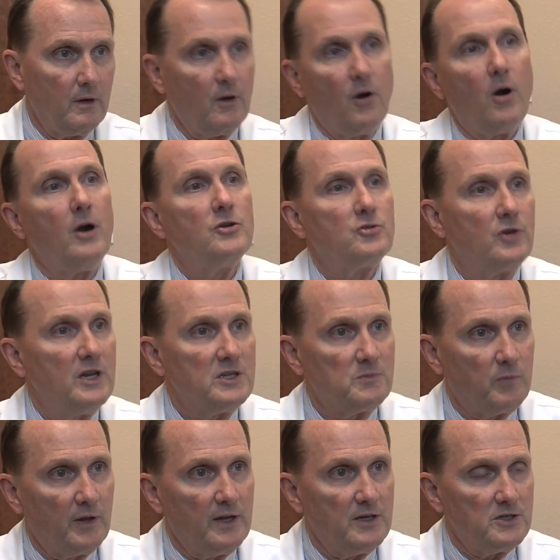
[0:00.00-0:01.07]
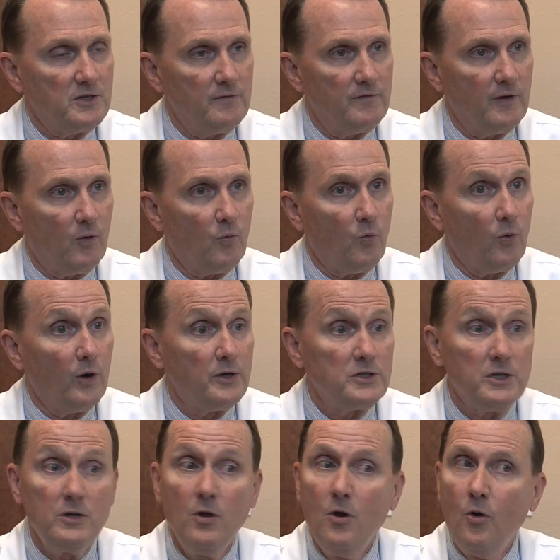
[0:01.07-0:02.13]
uh, a heart transplant isn't felt
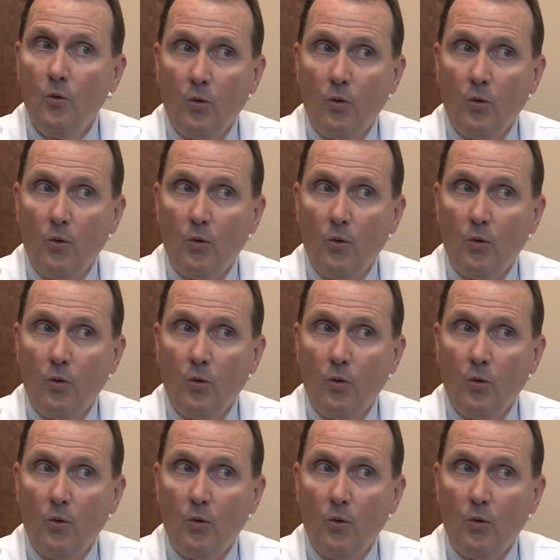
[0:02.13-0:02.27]
warranted,